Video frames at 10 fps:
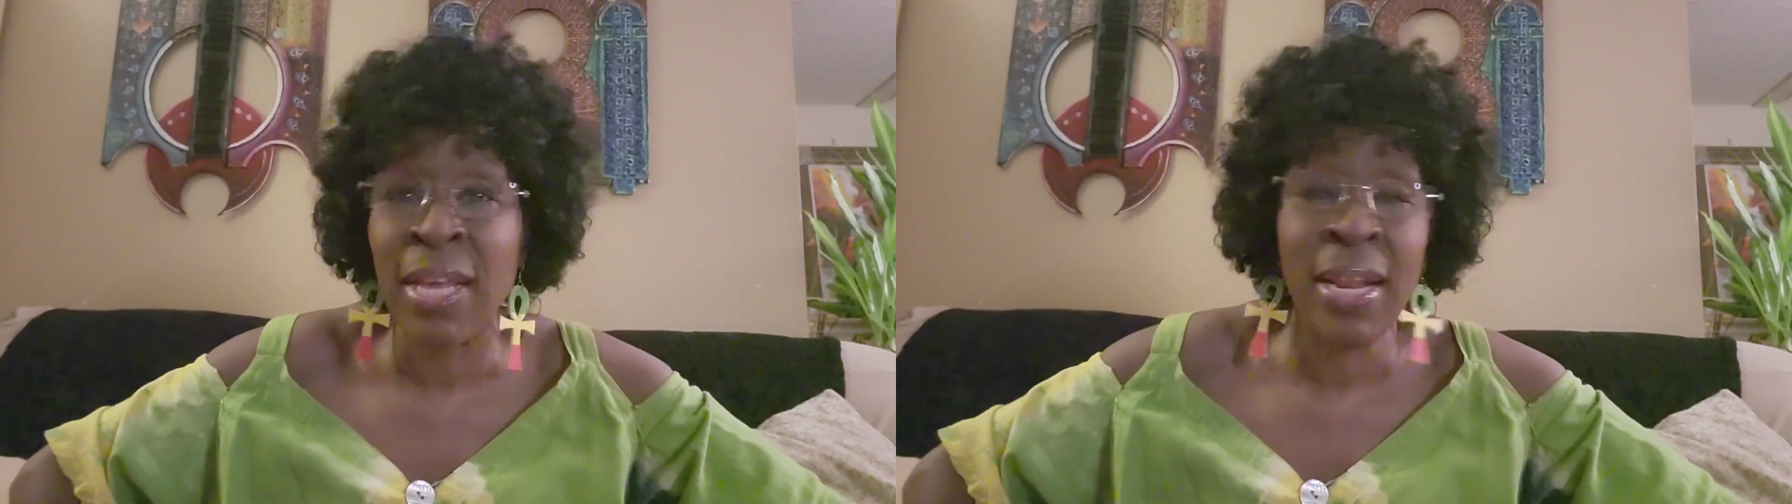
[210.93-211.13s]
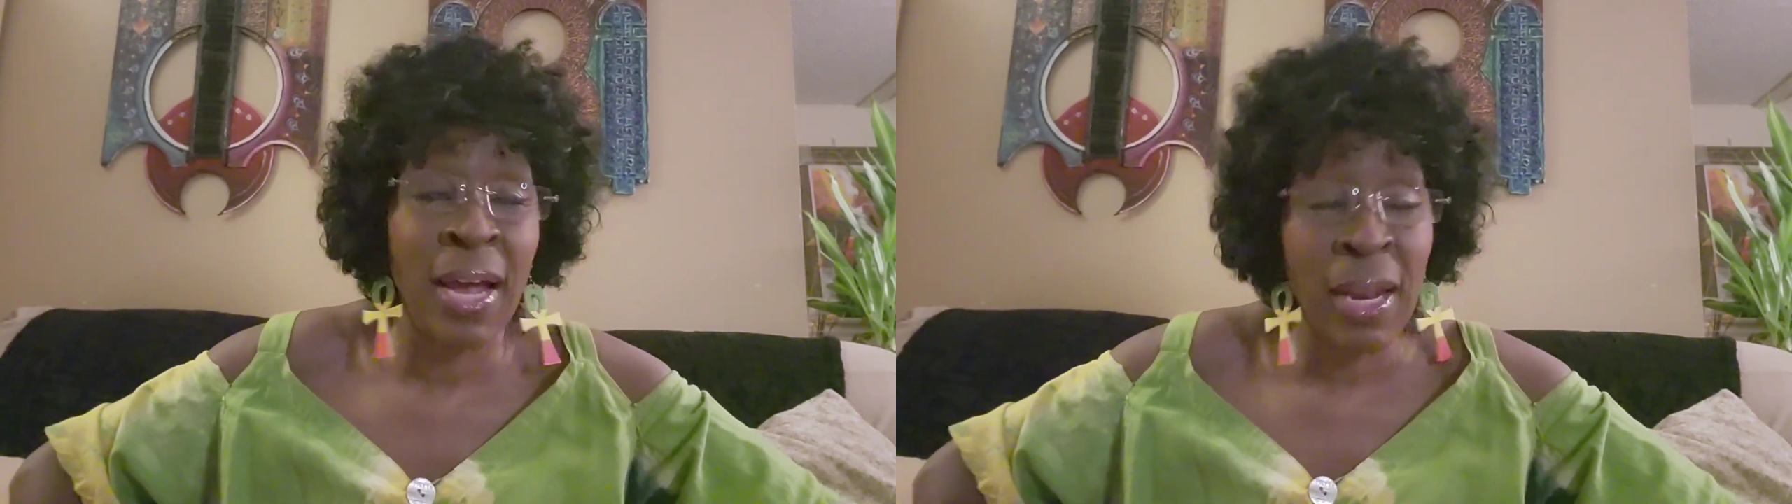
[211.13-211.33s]

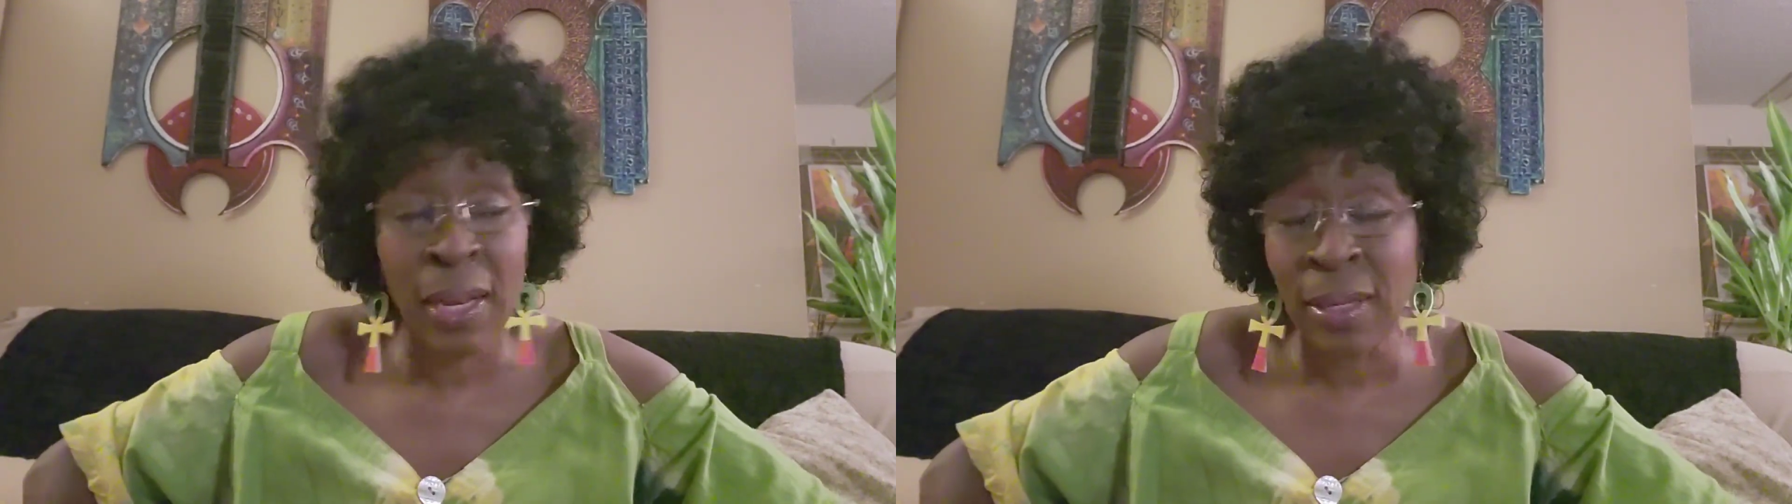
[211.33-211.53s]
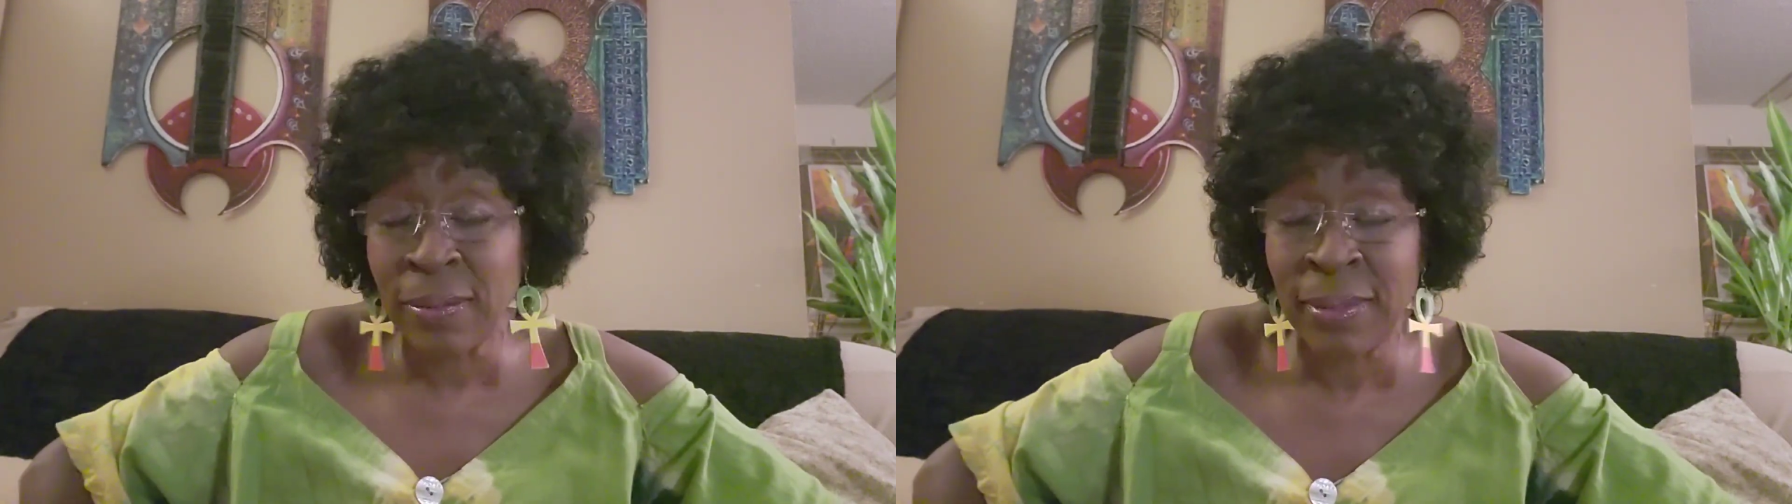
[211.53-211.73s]
and I
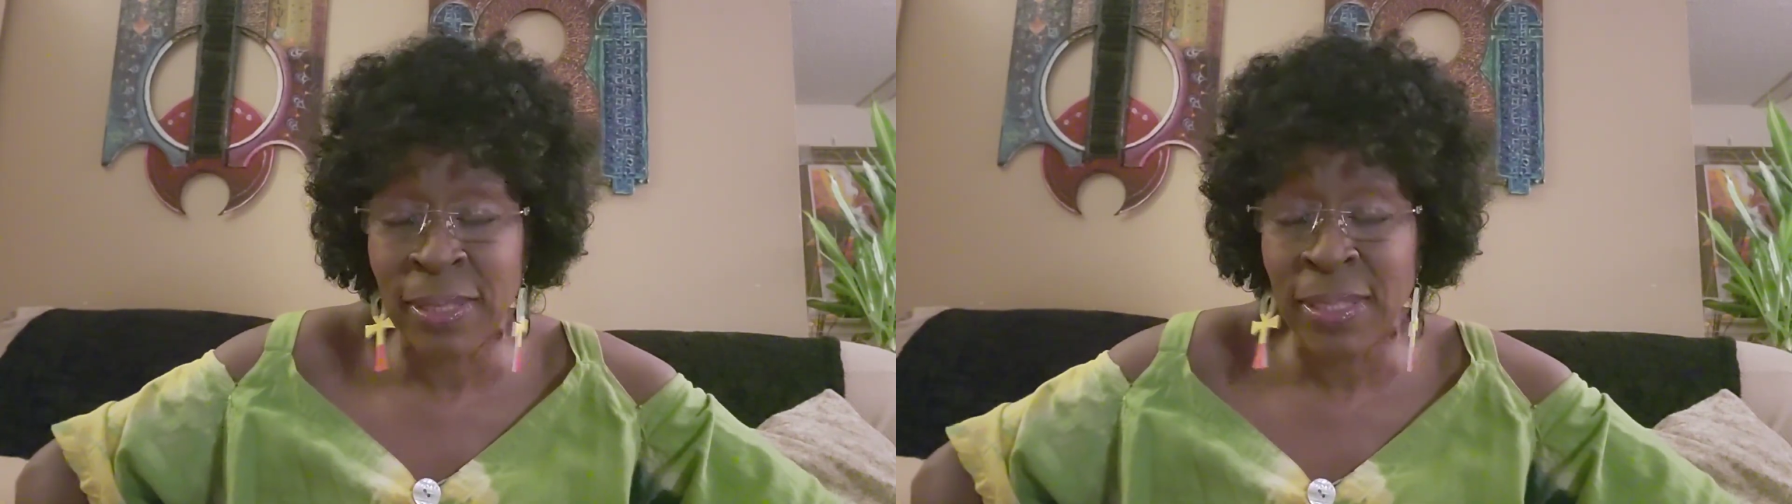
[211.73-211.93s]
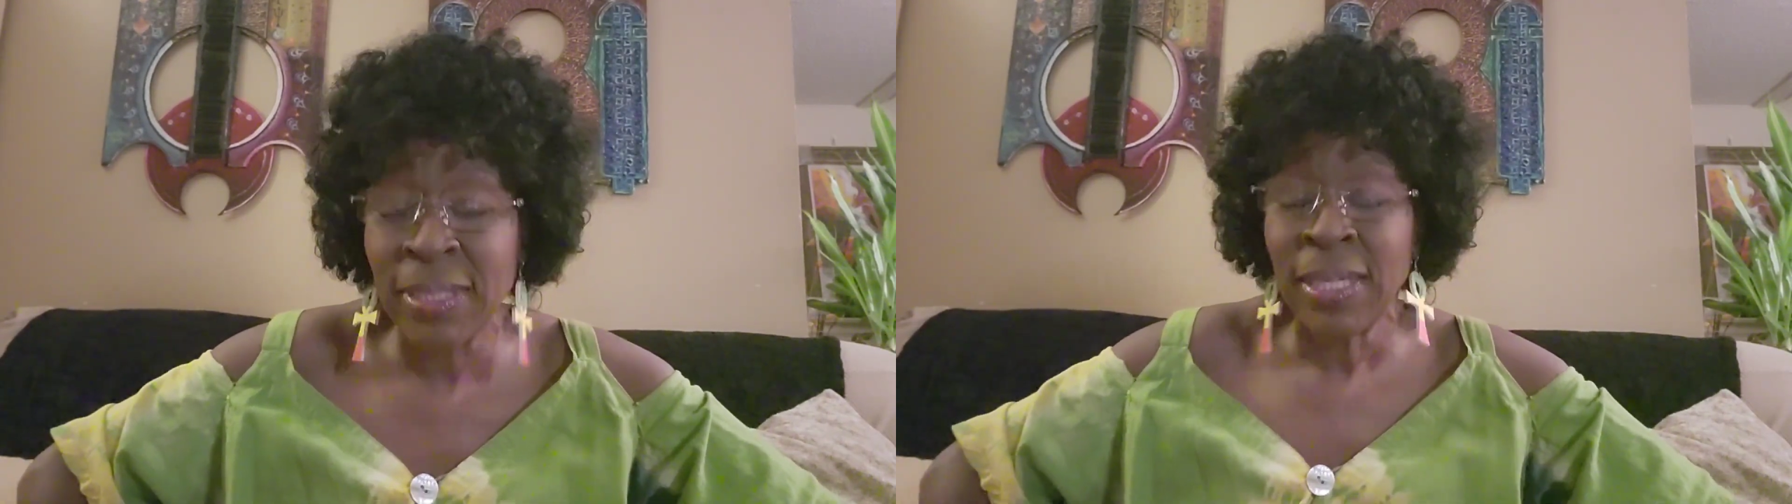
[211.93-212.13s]
loved
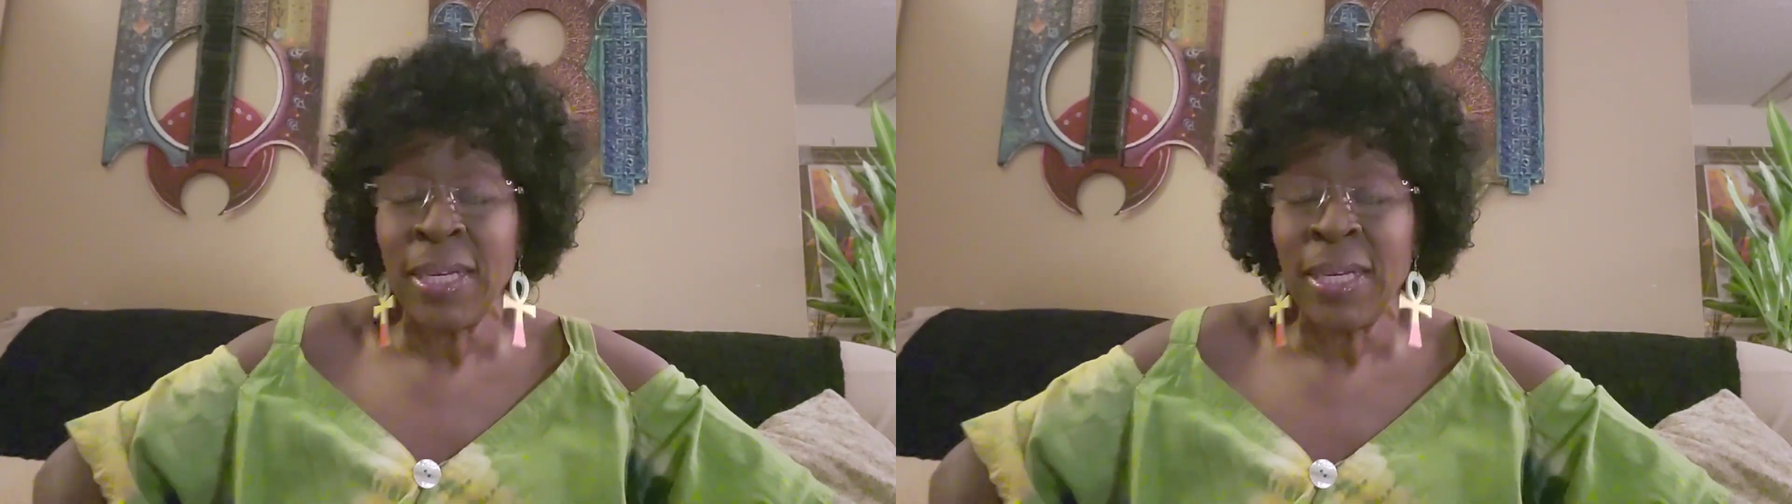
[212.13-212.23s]
it.